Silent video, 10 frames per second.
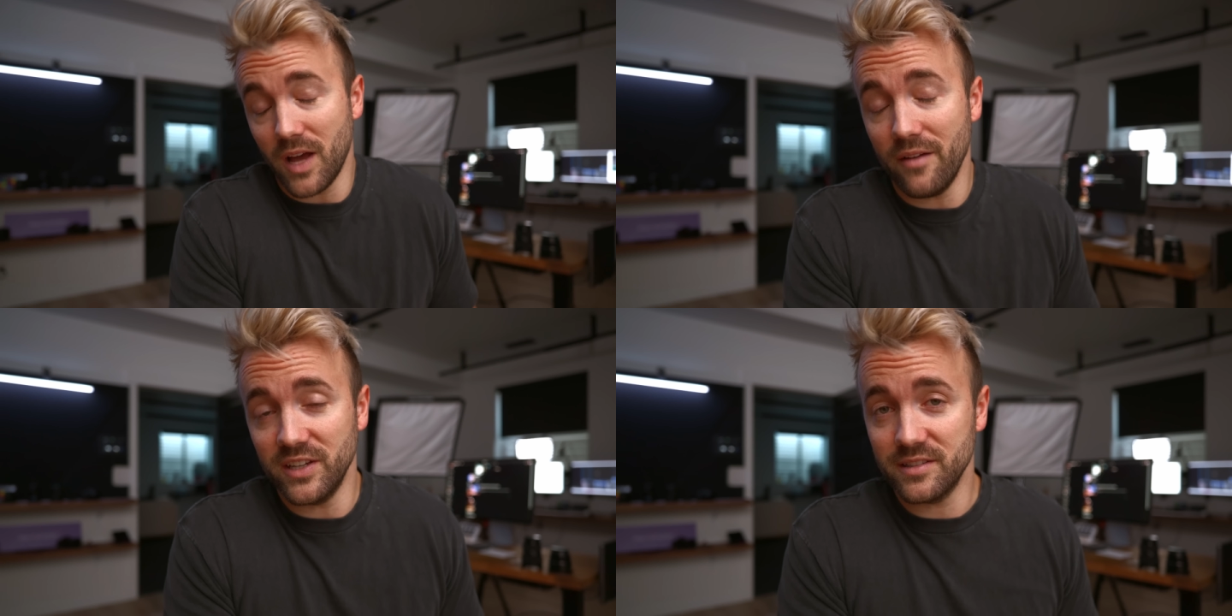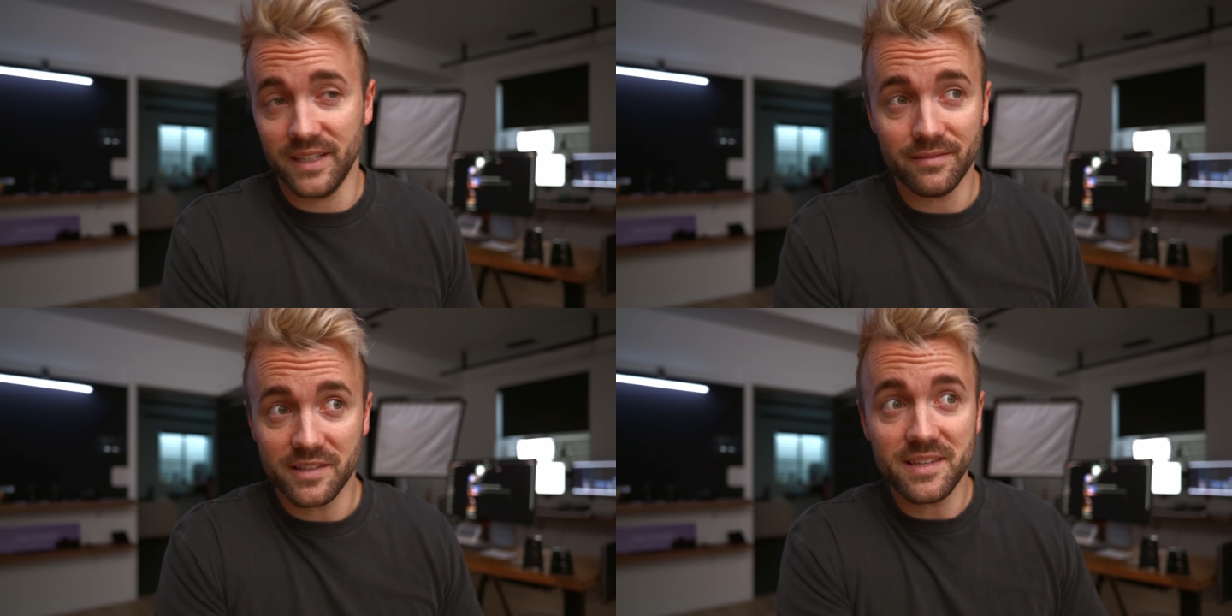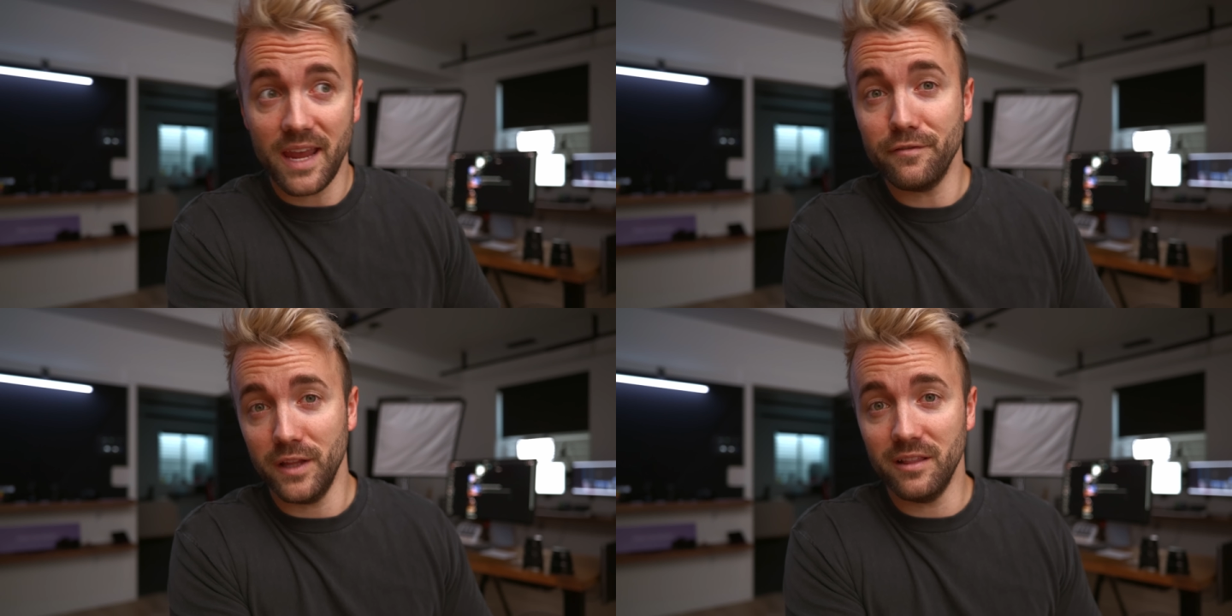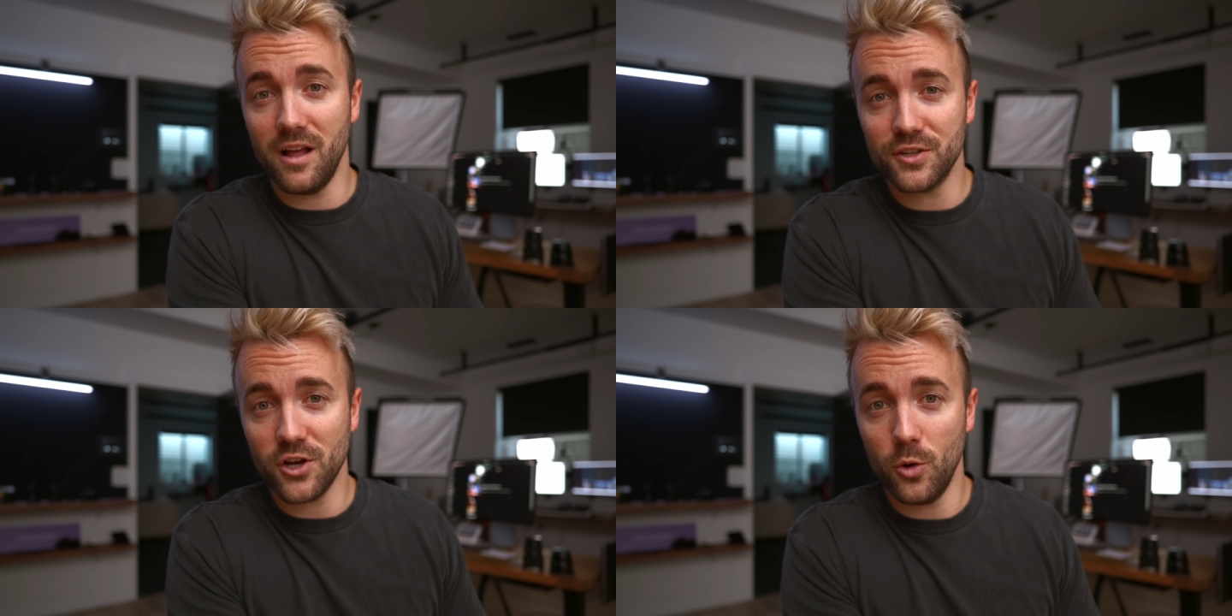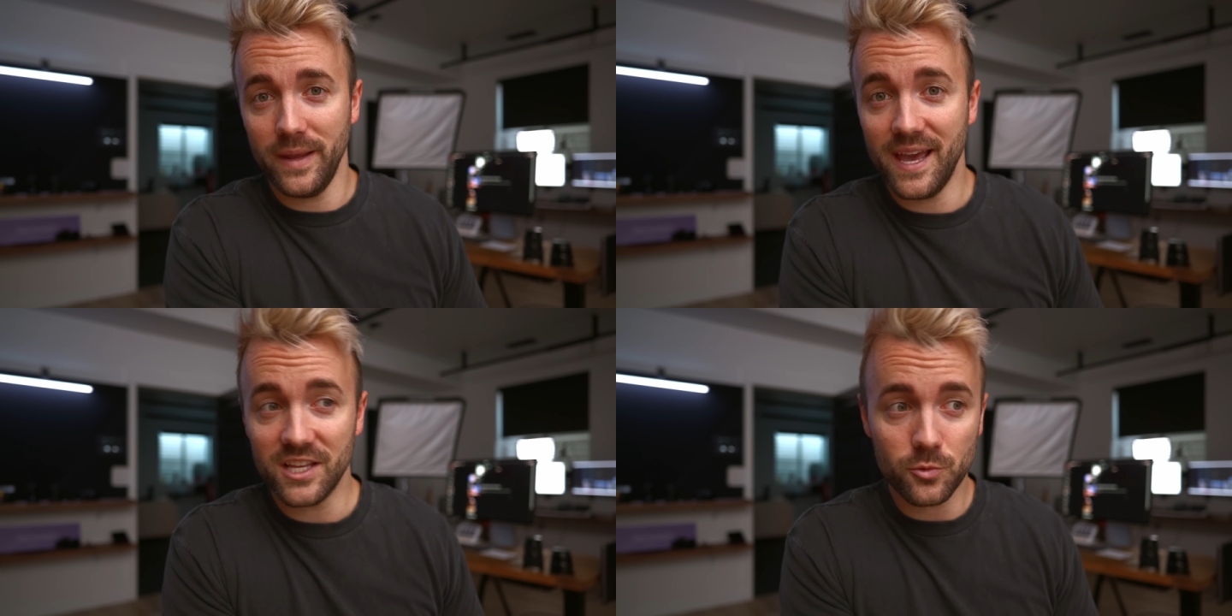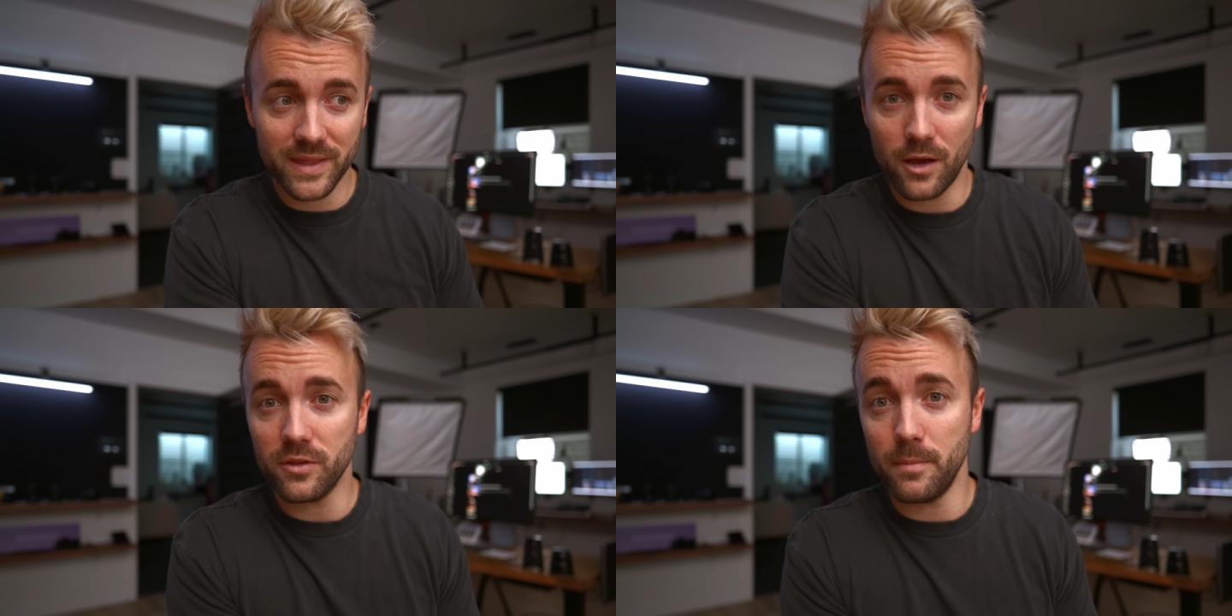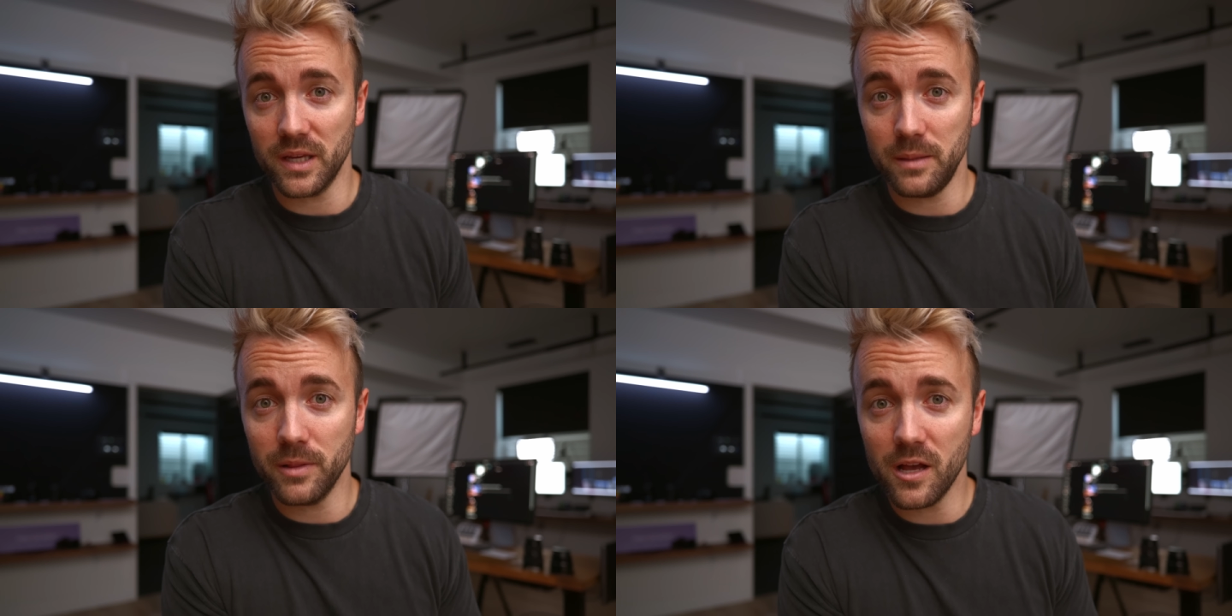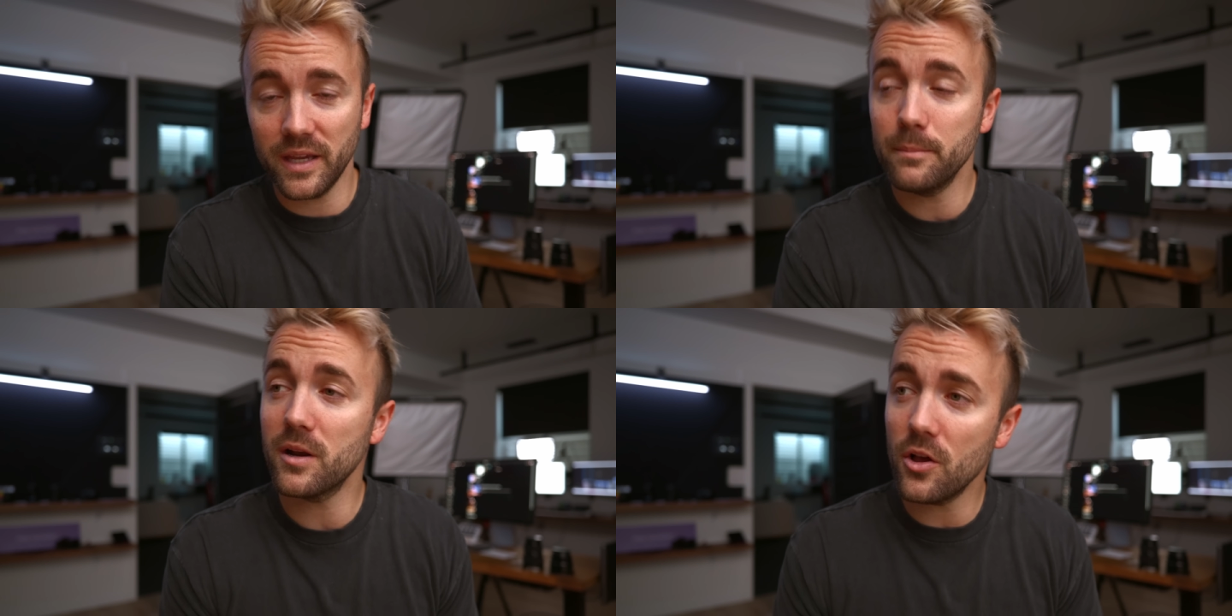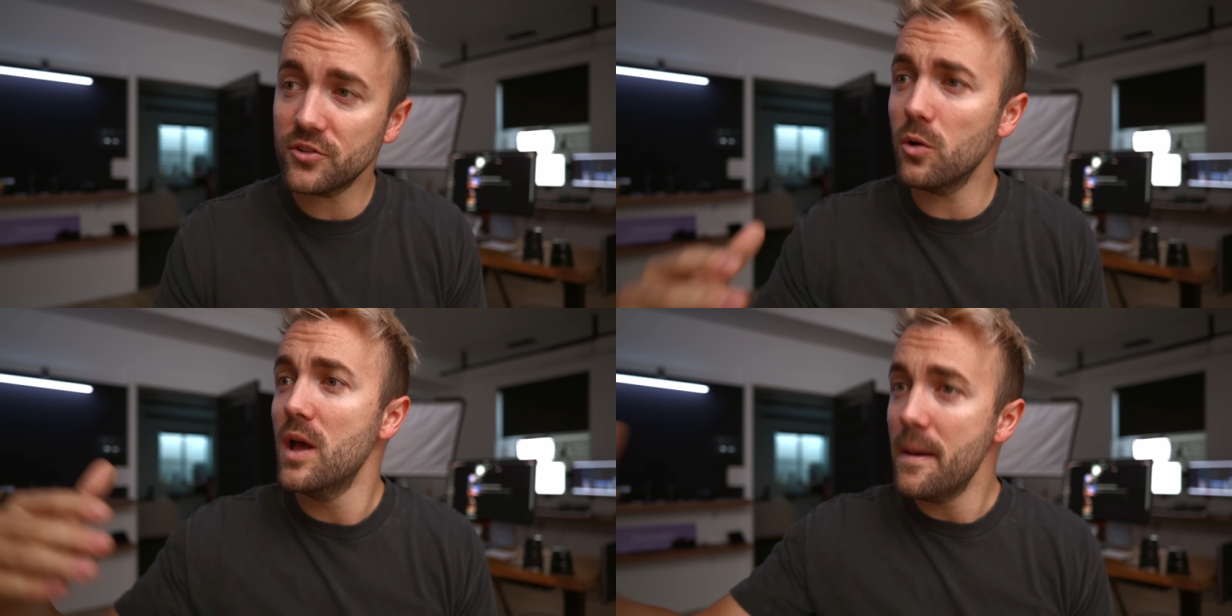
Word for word: obviously safely launch OBS without the buggy plugin, but also